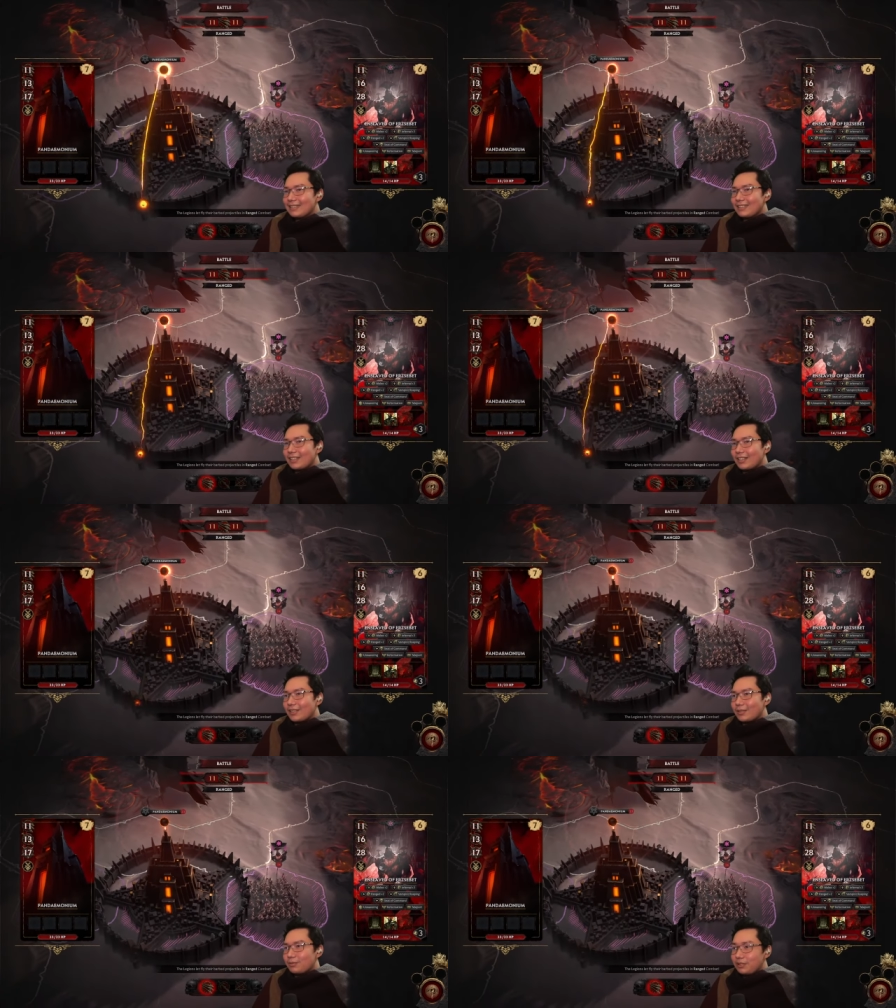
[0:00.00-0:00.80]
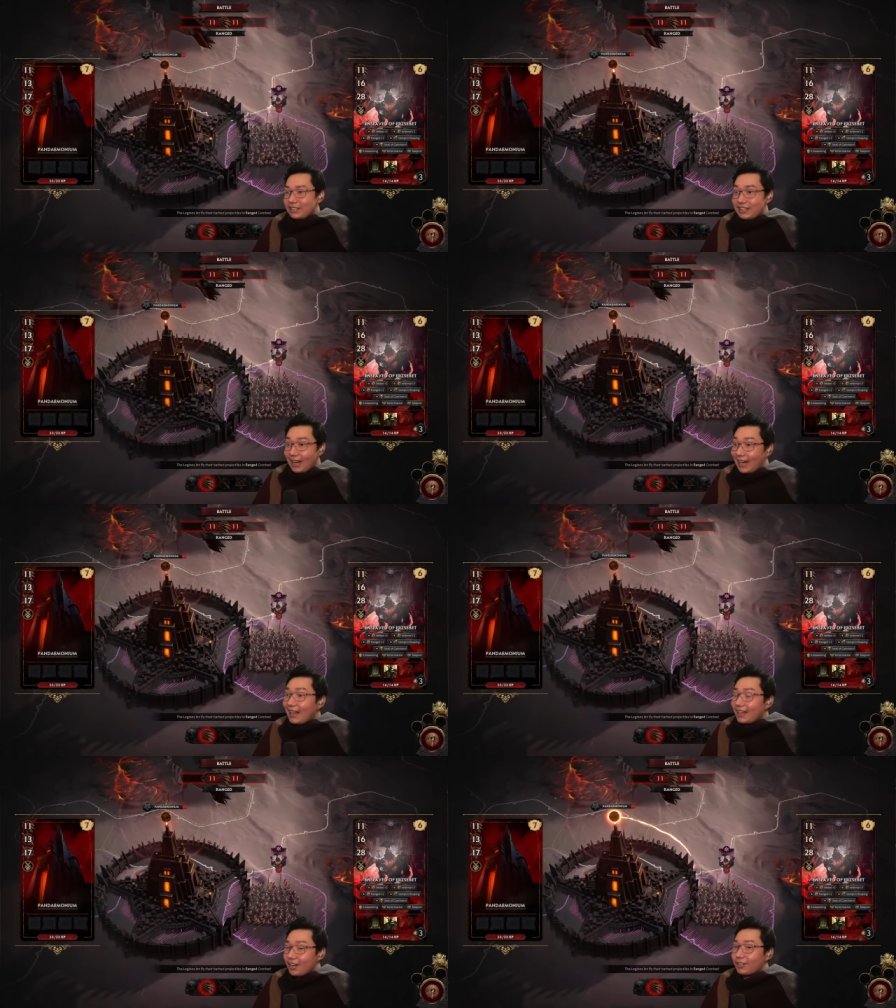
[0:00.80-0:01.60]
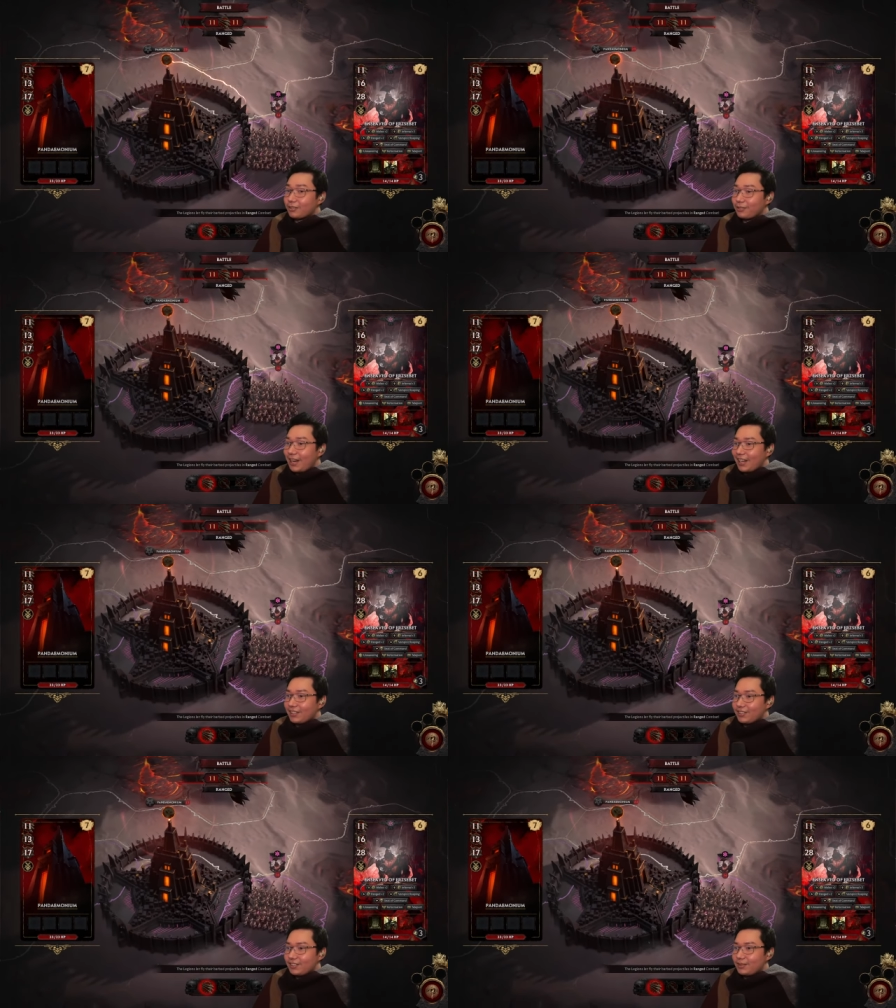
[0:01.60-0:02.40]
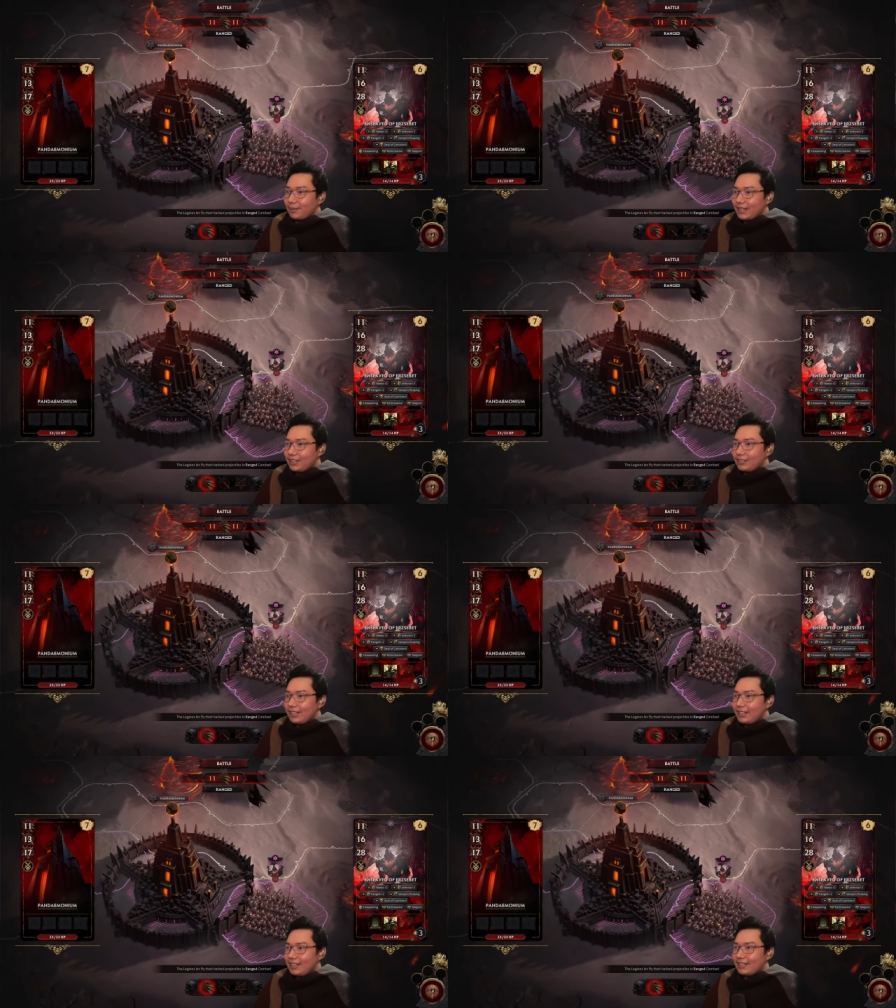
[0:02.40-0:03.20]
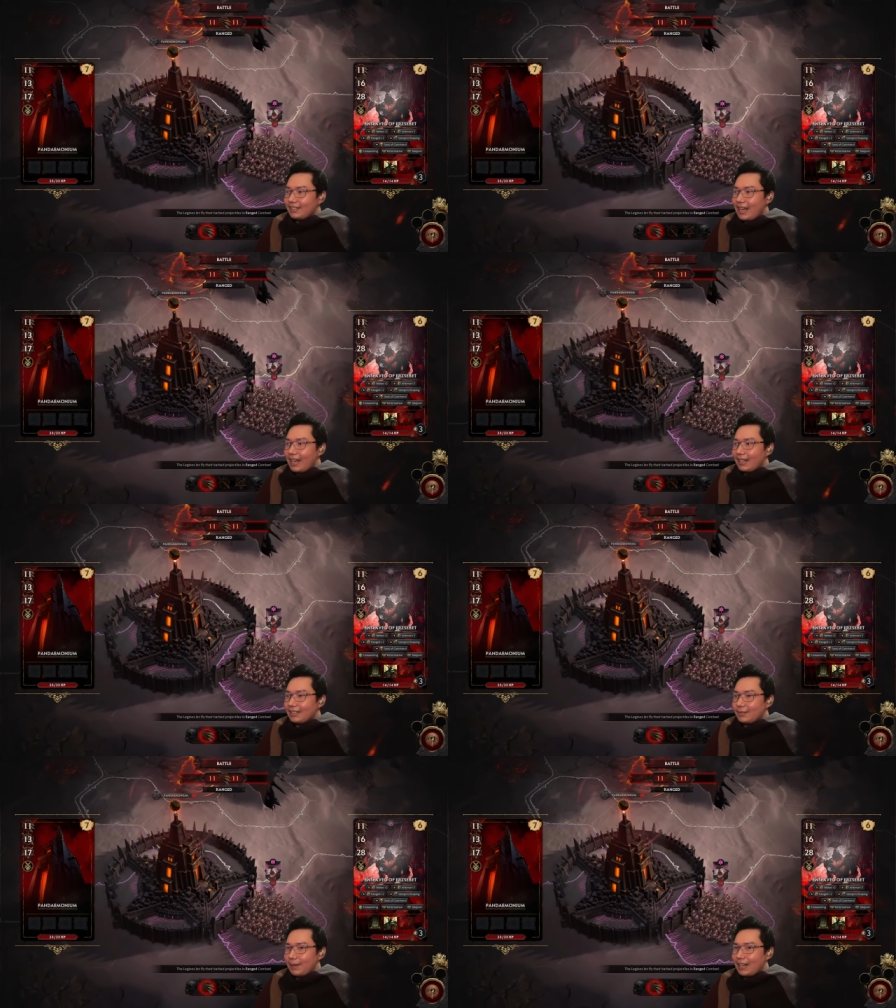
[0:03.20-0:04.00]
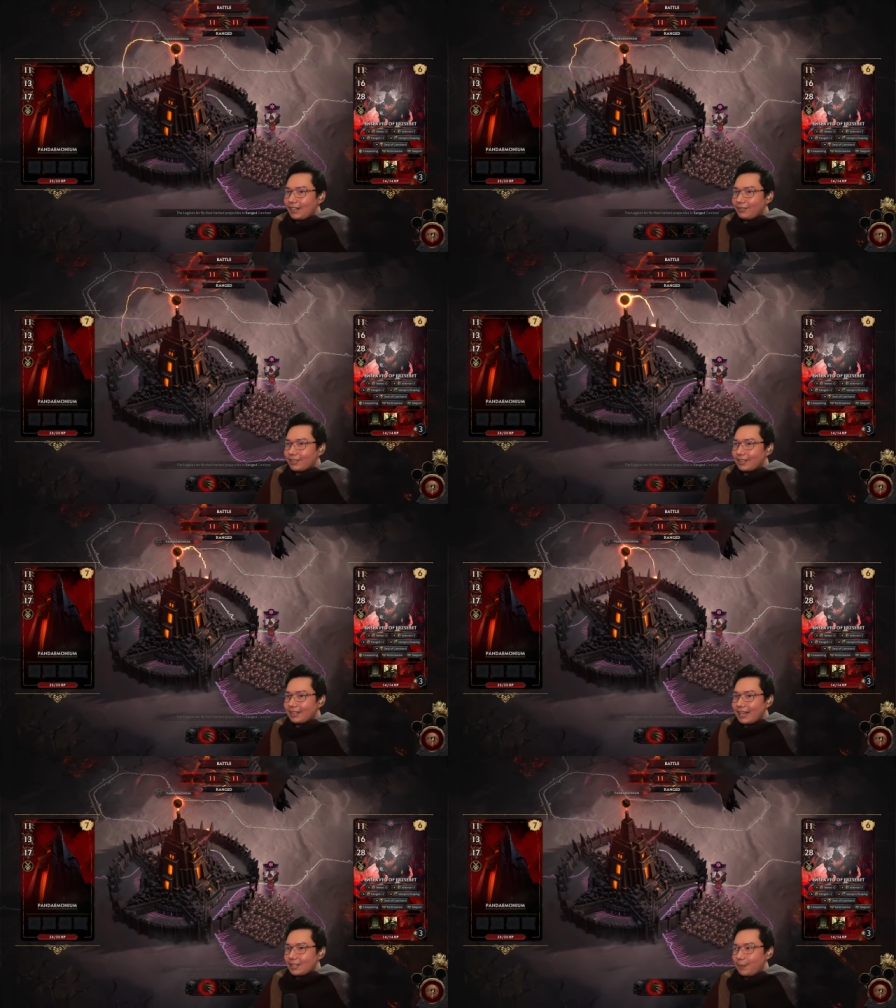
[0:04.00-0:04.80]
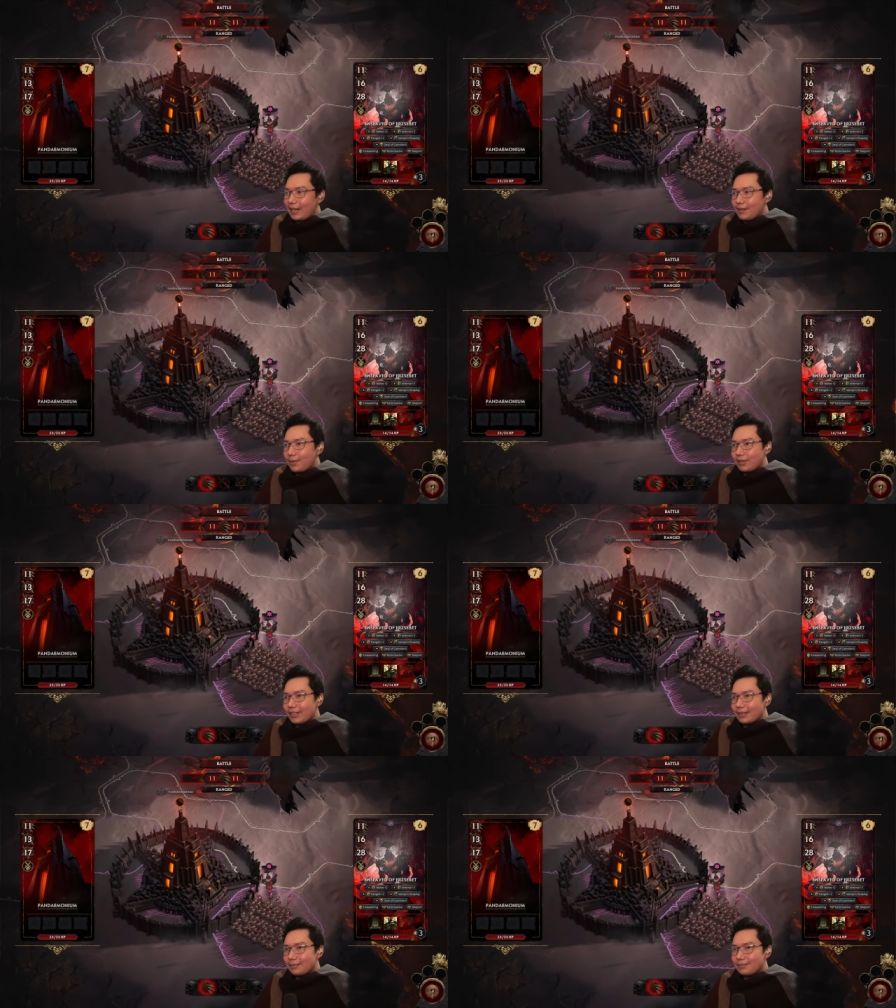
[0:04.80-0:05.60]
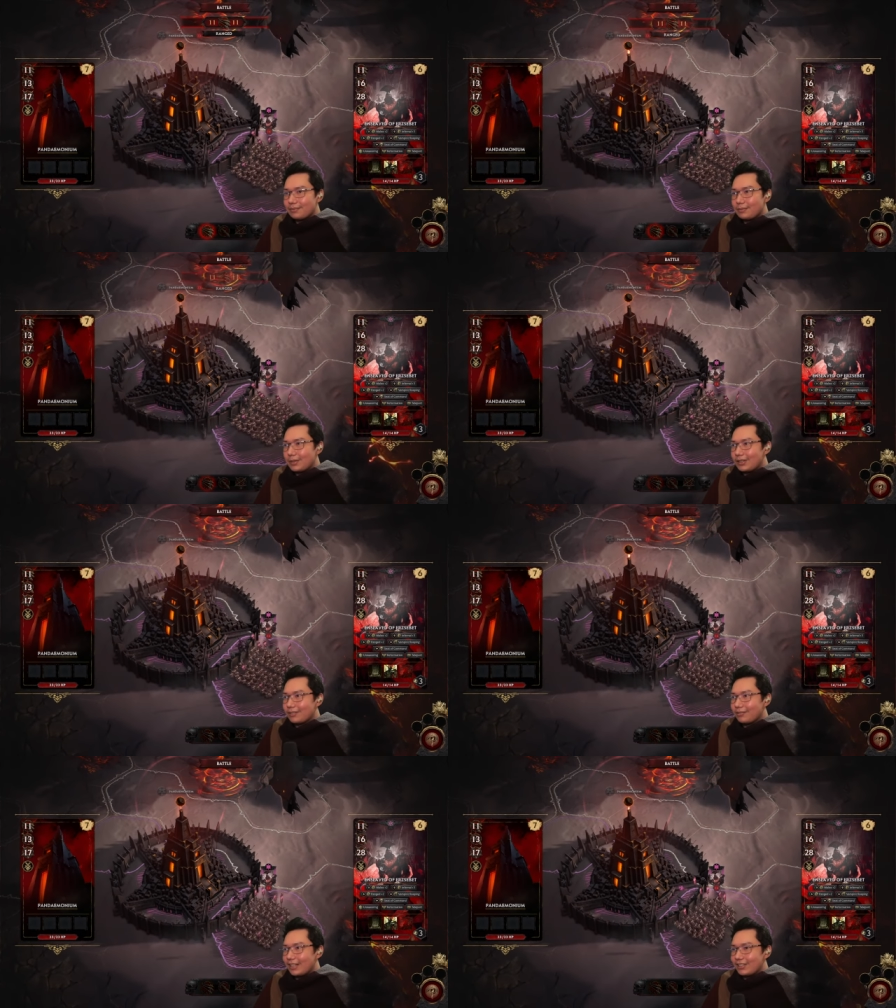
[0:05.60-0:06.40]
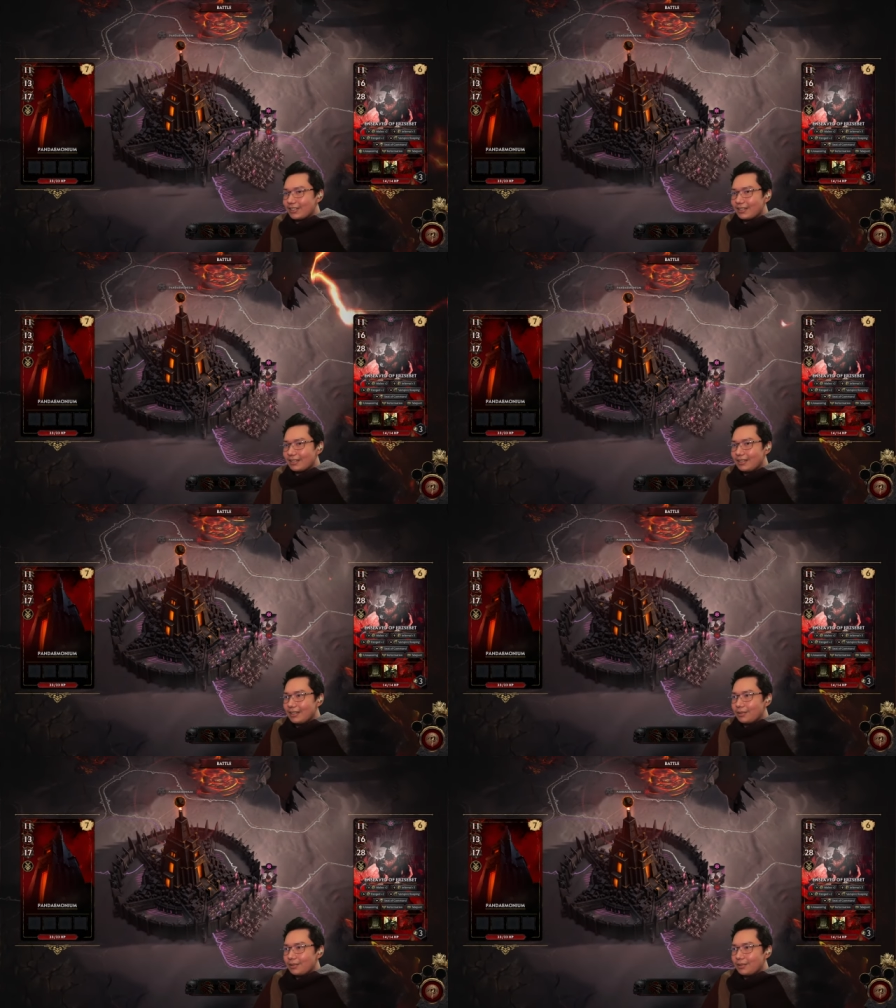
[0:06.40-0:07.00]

So we tie on ranged. My unit is as powerful as Pandemonium on the range thing.